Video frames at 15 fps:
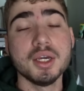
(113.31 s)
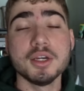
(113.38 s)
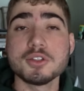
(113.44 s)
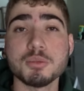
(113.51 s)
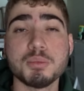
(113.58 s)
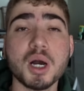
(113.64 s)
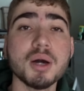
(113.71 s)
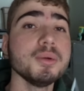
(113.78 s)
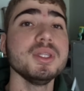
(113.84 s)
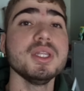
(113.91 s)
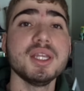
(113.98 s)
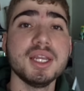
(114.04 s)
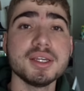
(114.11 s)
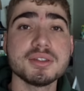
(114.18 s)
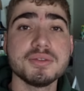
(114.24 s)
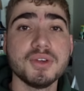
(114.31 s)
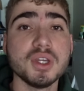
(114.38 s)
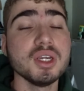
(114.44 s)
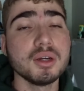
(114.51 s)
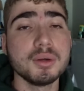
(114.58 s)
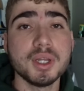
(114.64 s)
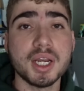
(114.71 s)
So probably in the next
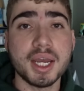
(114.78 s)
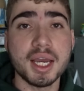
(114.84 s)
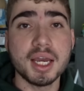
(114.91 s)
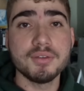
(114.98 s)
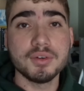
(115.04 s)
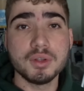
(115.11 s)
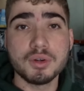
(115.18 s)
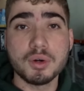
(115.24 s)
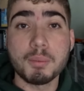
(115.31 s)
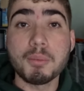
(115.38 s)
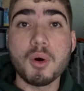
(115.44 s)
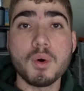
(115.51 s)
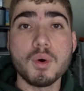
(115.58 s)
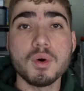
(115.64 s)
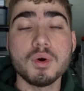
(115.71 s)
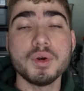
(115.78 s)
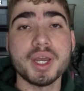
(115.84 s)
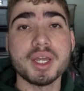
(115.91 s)
video, I'm gonna have a little poll,